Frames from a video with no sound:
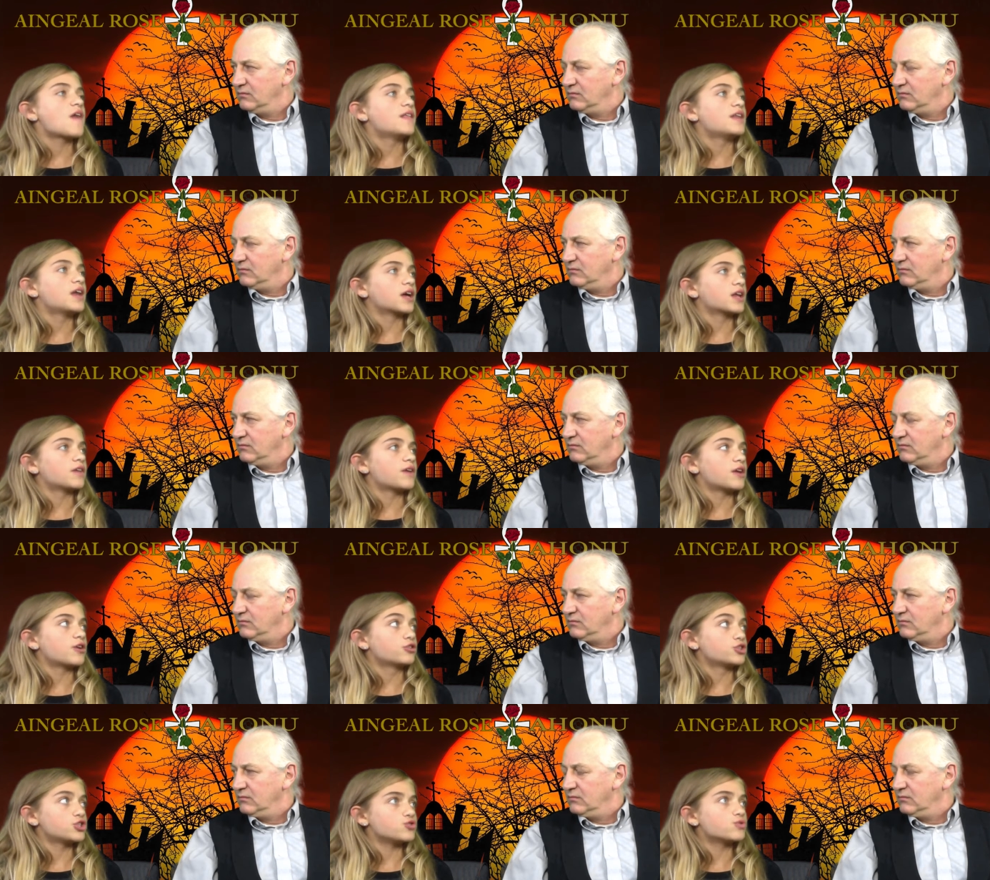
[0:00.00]
Speaker 1: and the negative
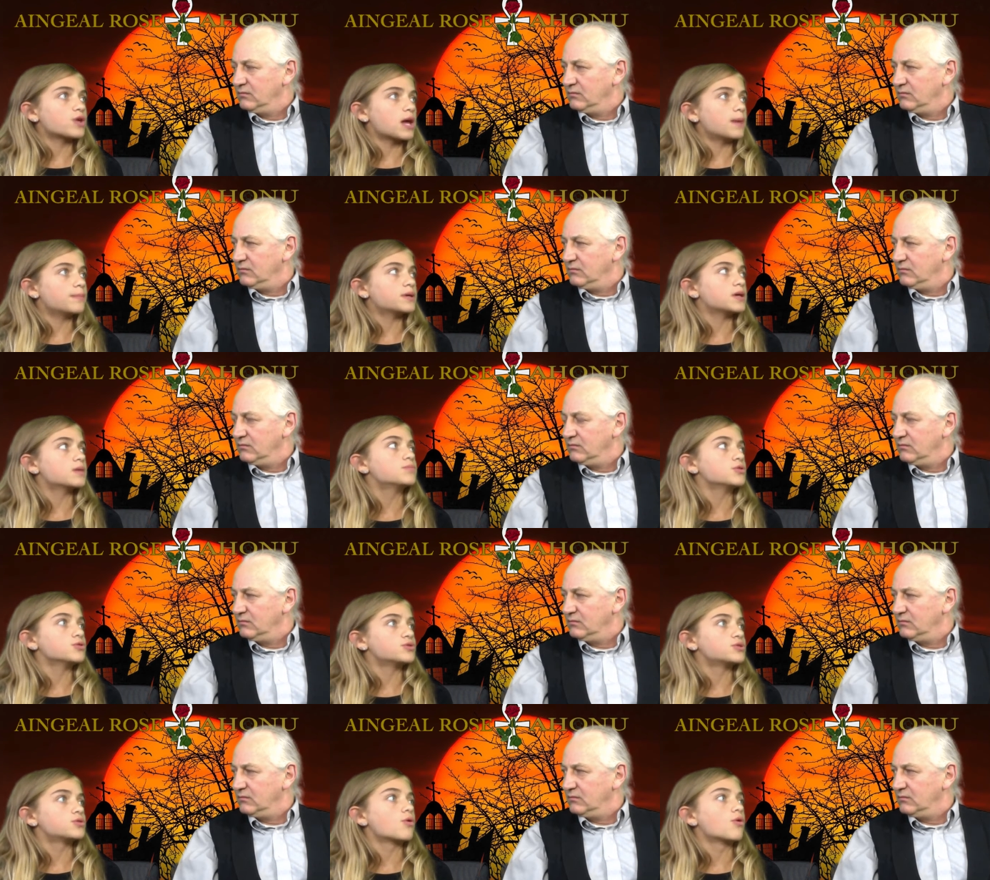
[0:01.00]
energy, you can be
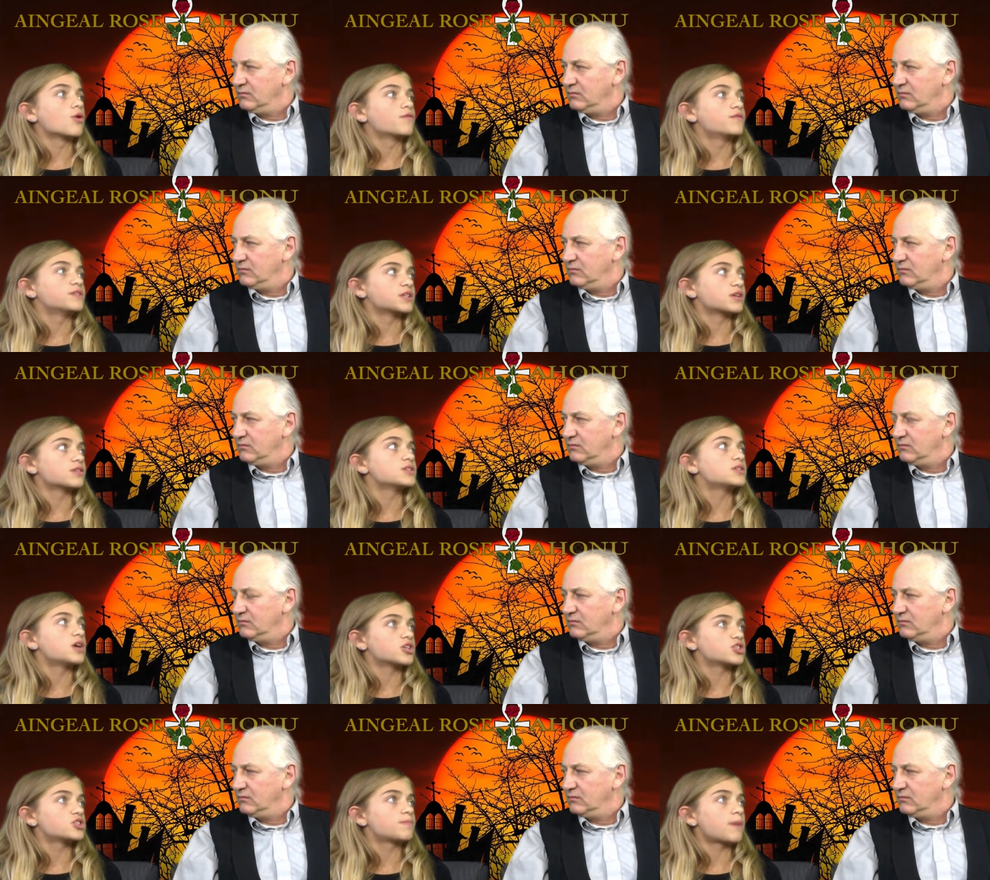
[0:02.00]
abused or physically
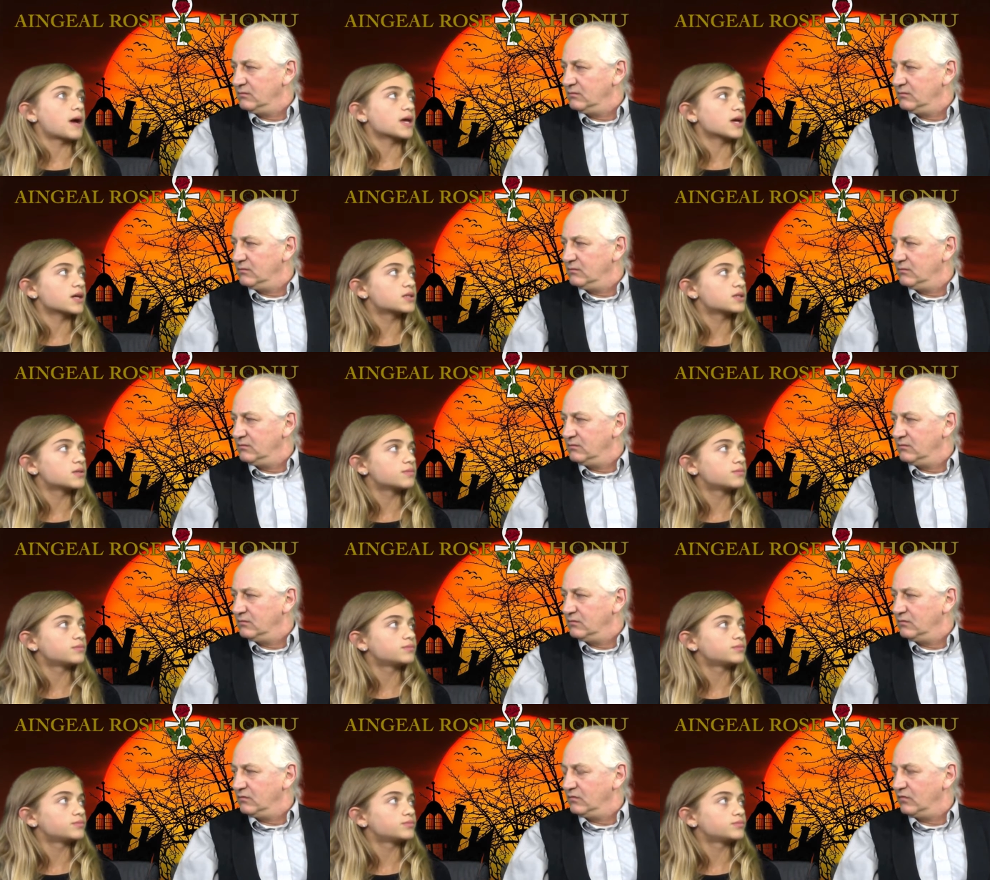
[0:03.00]
touched by it.
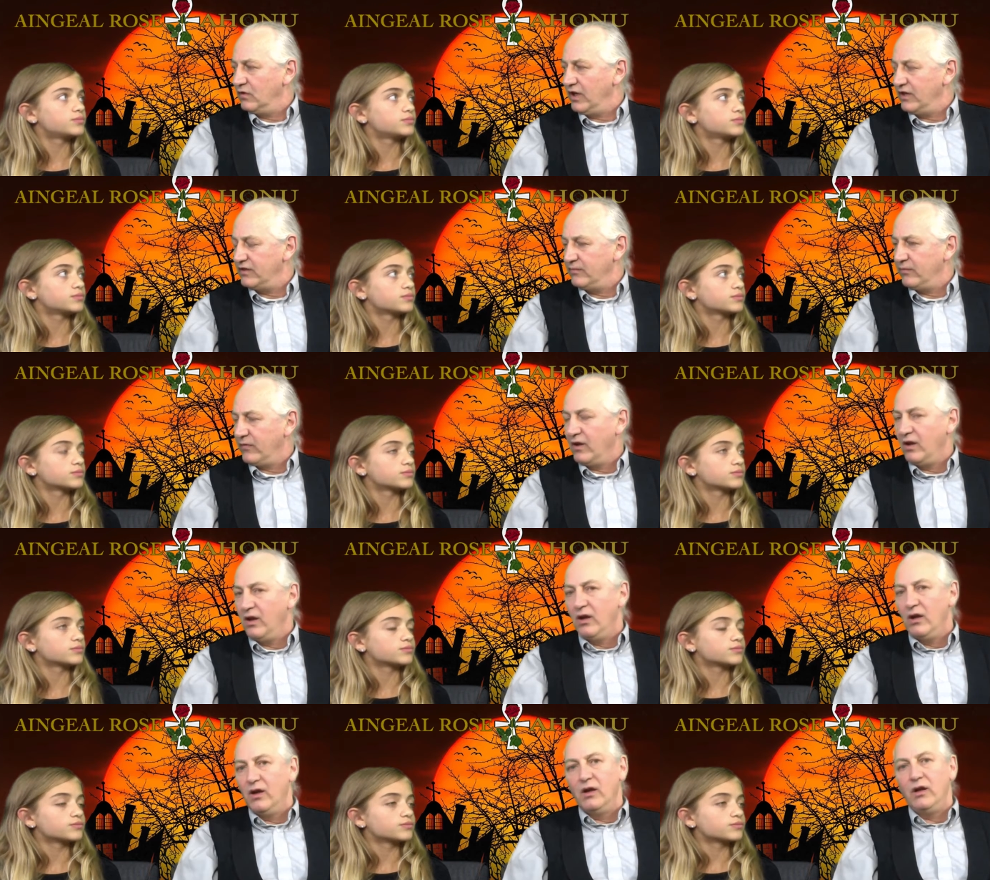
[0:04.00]
Speaker 2: Right.
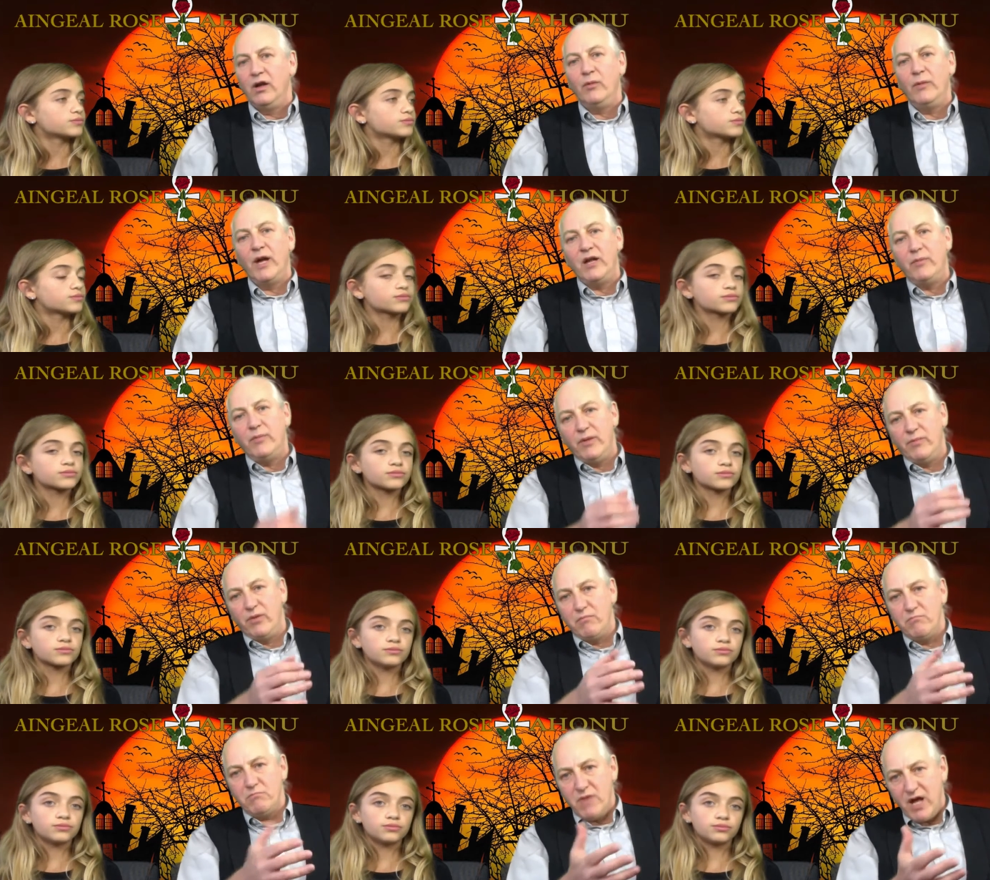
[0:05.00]
Now, many
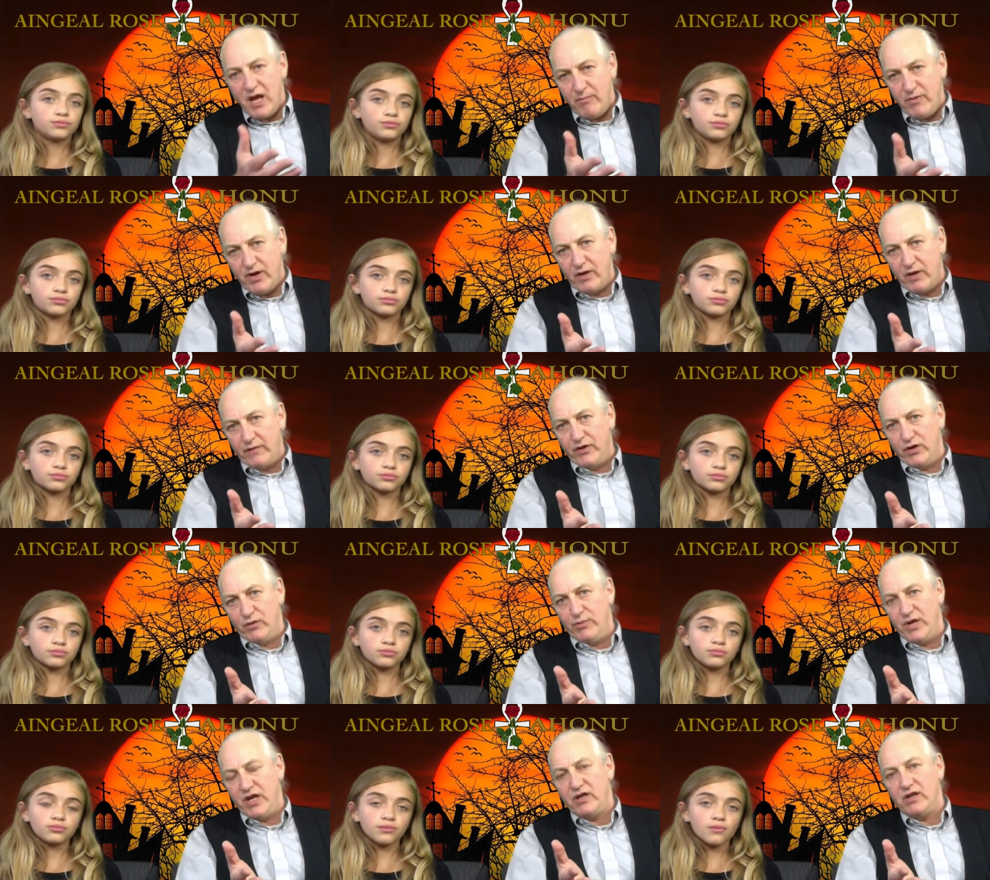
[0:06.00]
people may be of the
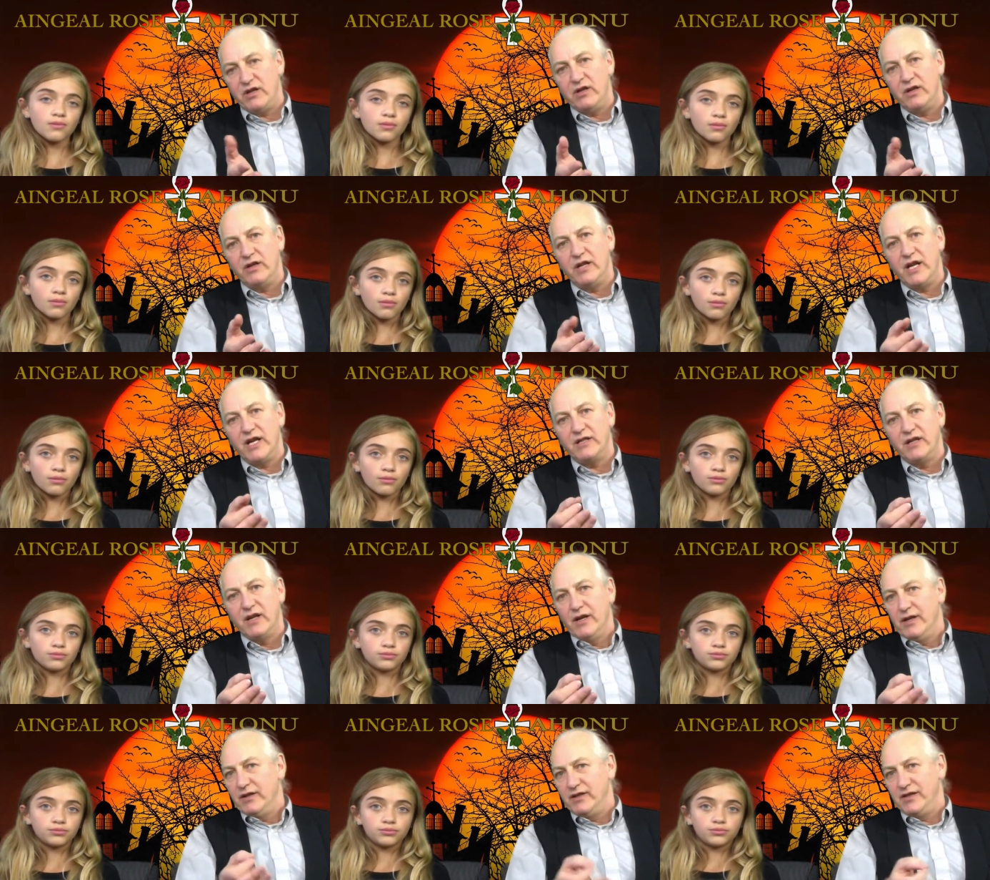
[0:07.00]
opinion that
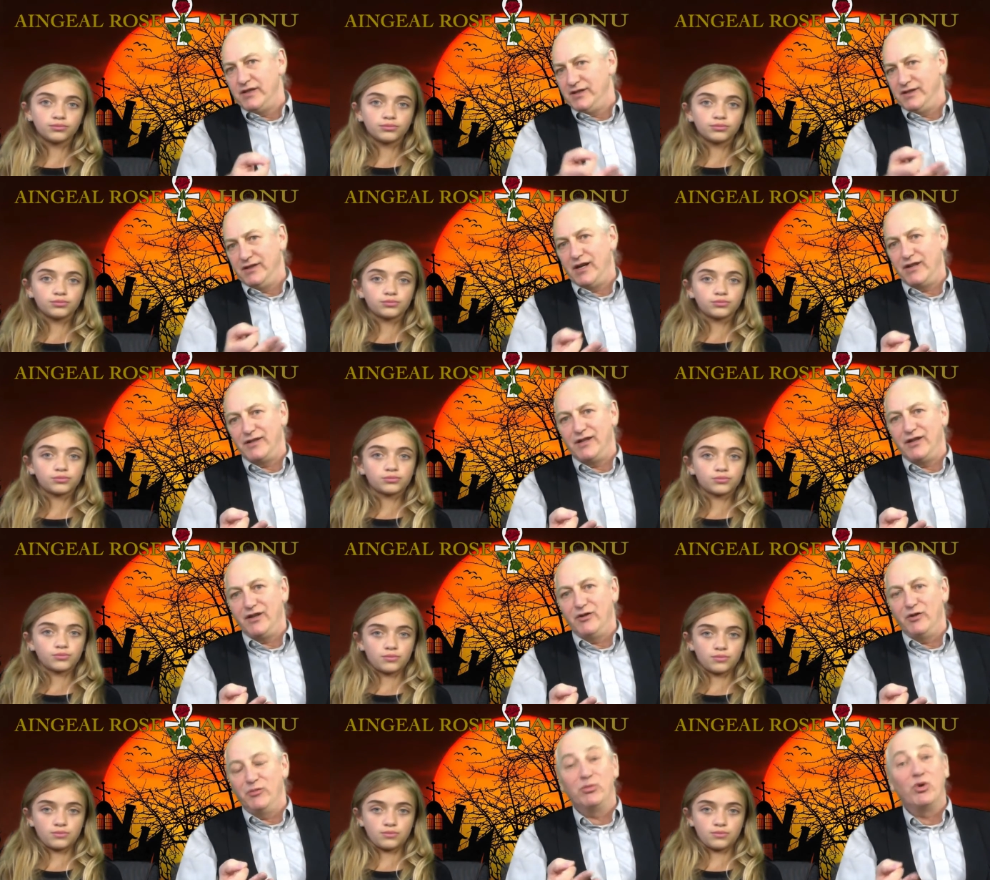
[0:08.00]
this is not
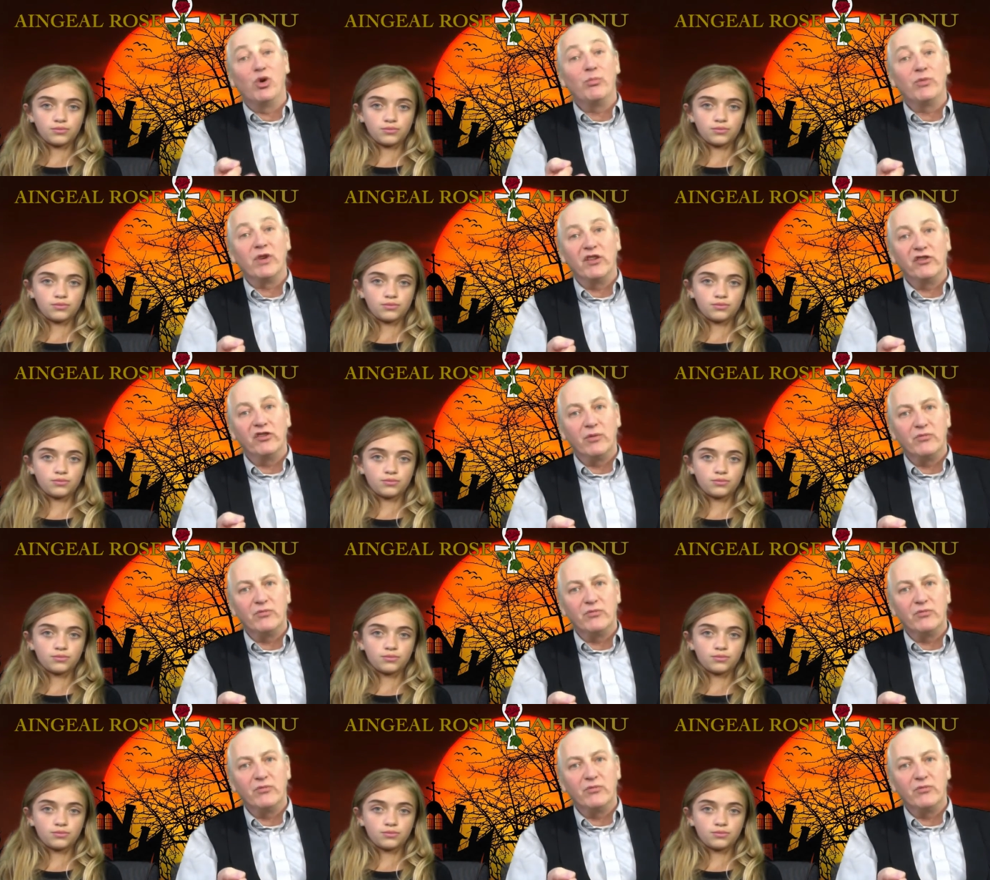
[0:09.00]
an appropriate